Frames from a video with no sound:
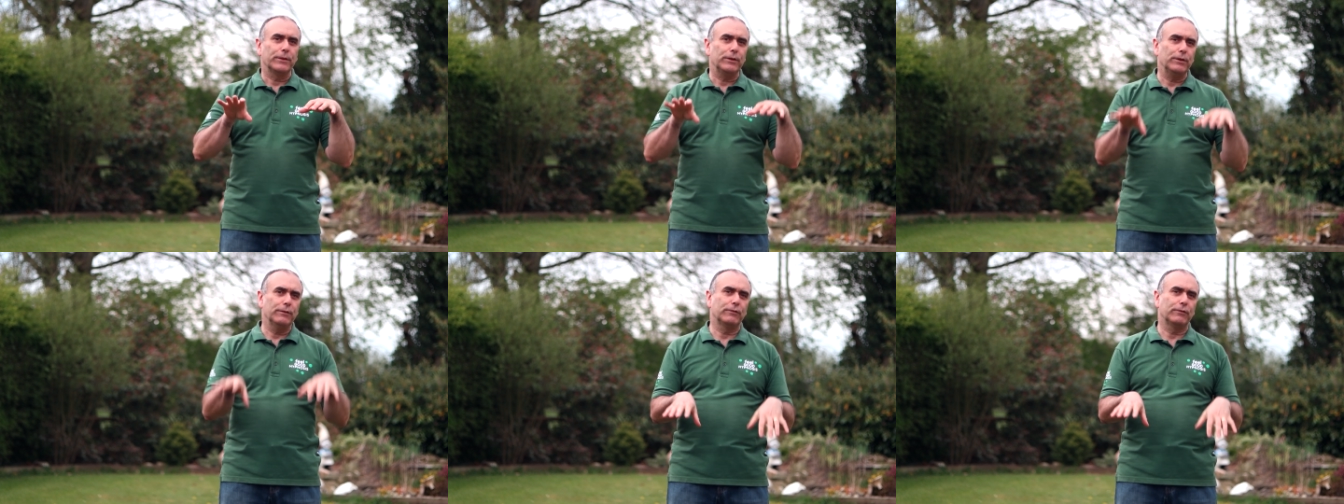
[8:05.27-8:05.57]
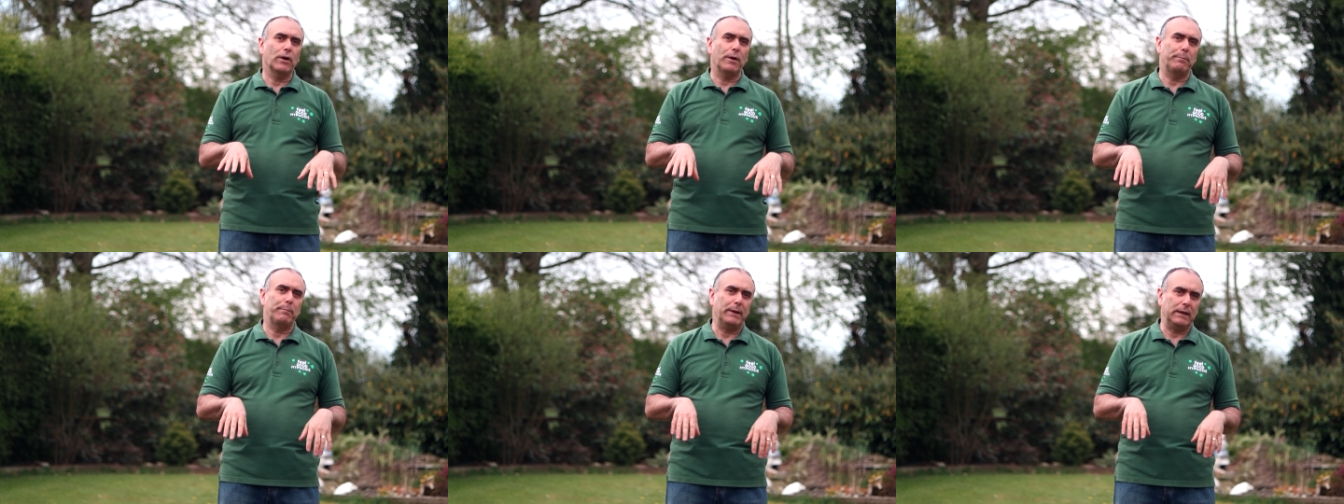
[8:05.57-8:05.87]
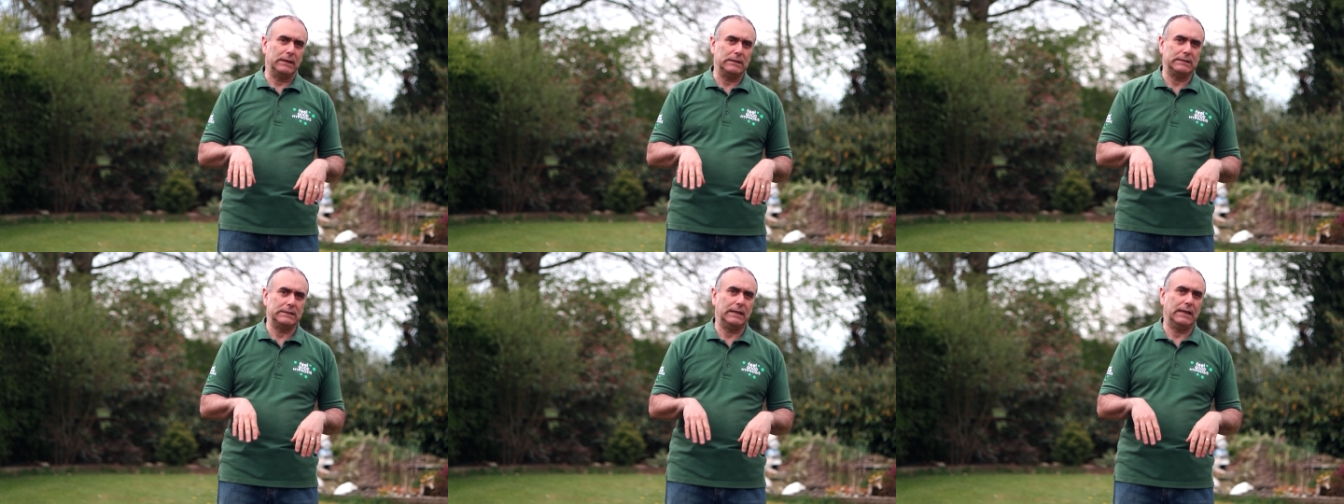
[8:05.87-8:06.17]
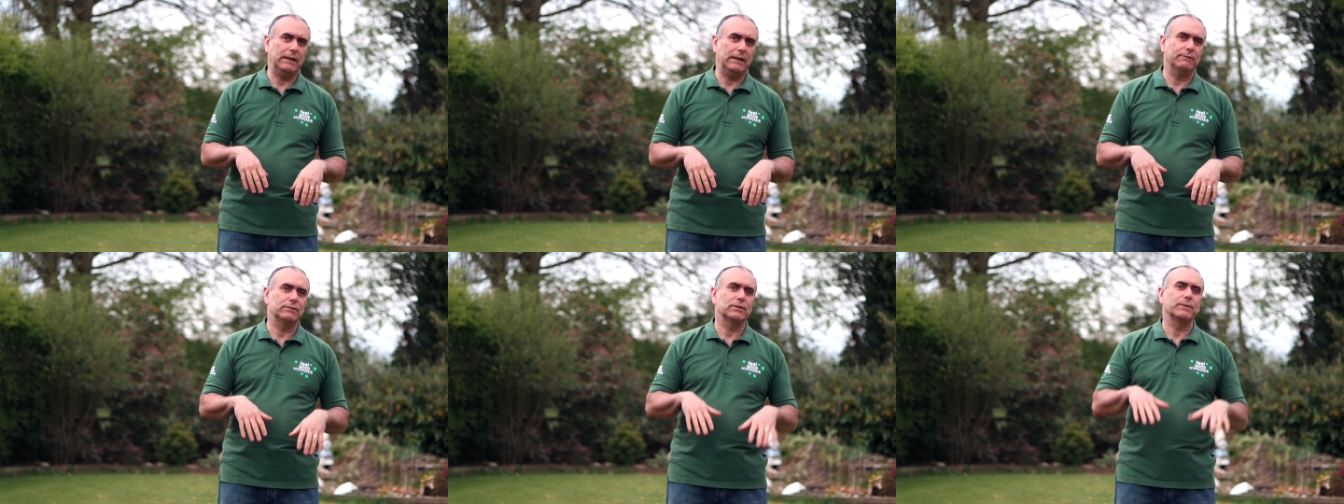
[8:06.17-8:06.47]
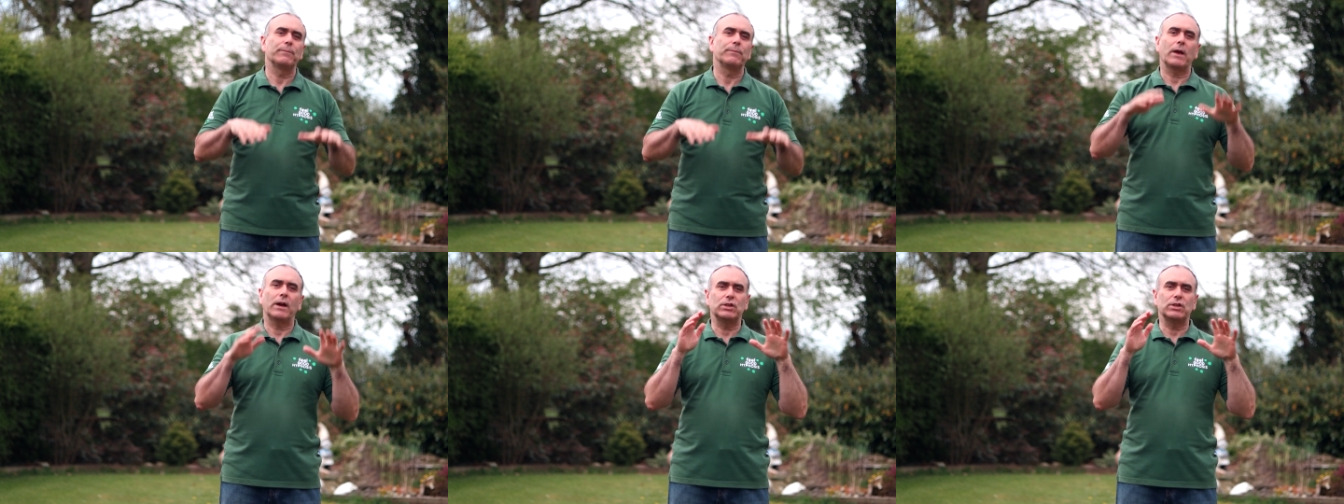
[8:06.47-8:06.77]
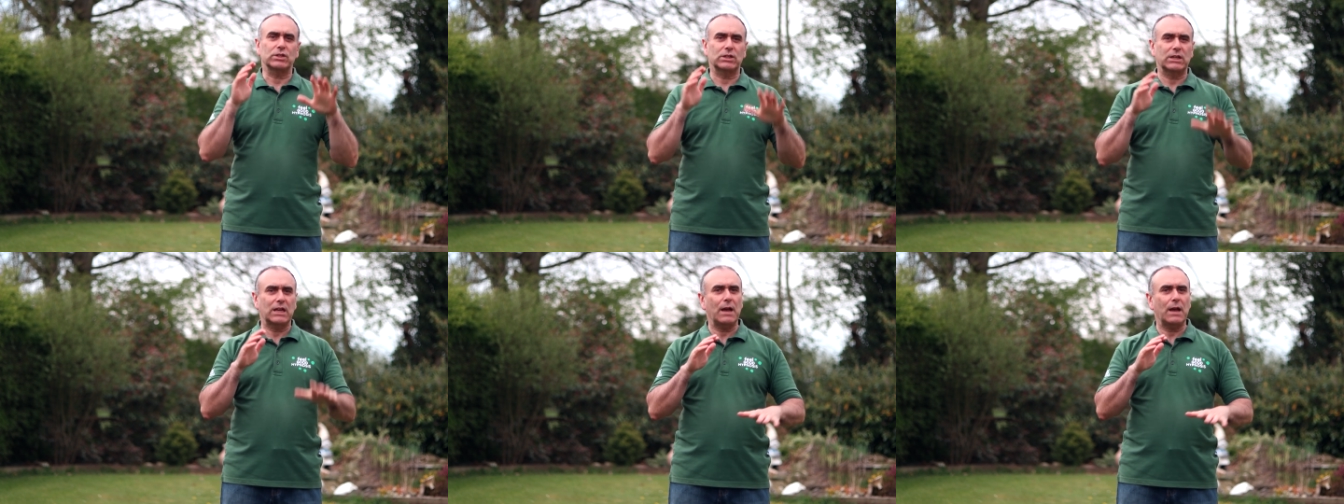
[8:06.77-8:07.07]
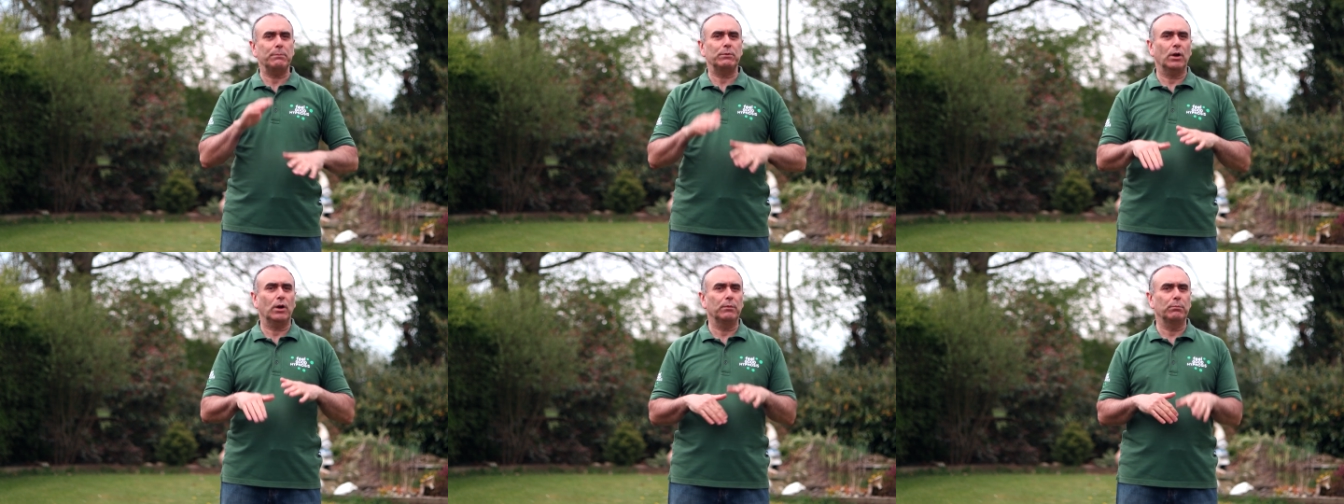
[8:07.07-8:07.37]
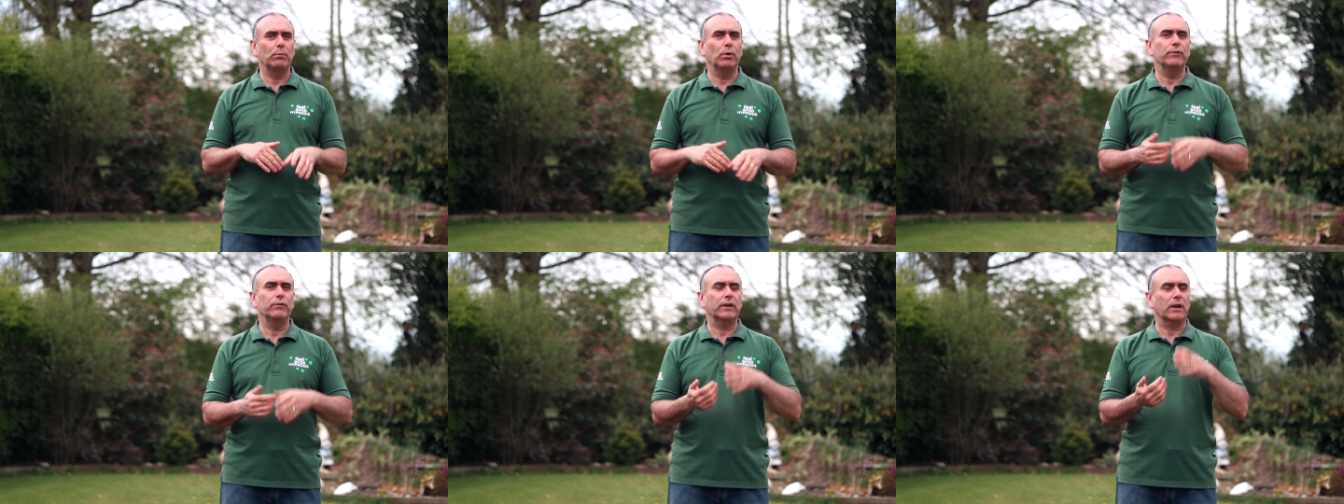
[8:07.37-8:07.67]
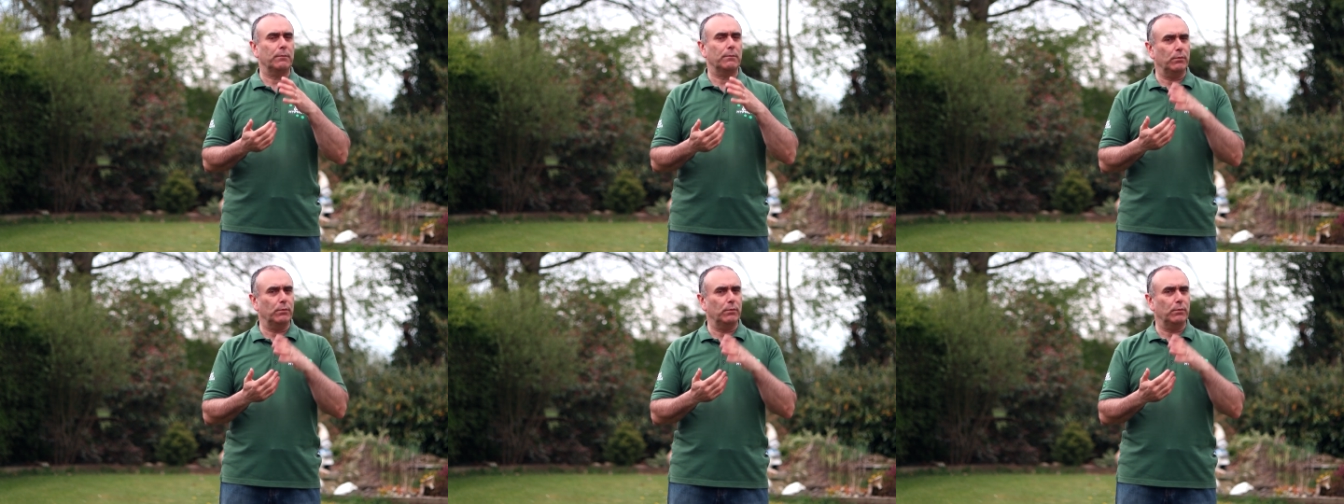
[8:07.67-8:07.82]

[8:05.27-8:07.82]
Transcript: You've got big sleeves. I just kept on moving.